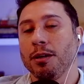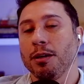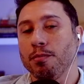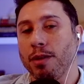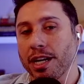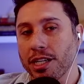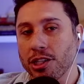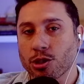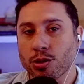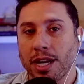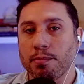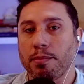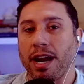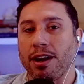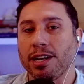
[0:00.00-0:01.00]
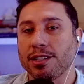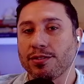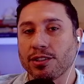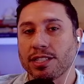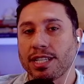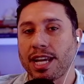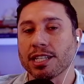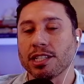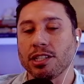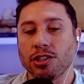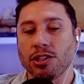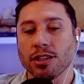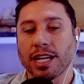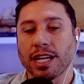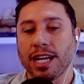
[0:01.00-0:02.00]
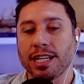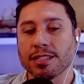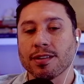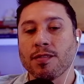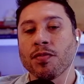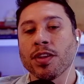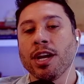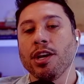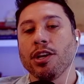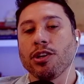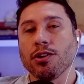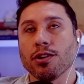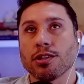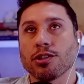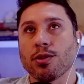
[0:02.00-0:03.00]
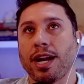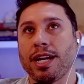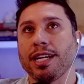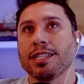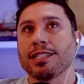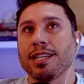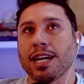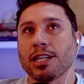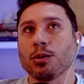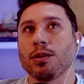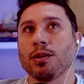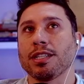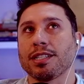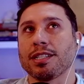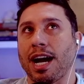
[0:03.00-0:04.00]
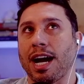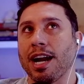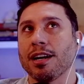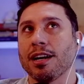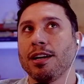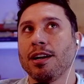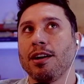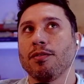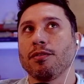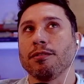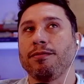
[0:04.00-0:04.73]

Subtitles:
Monkeys trade berries for sex. In your case, you're trading sexual desire for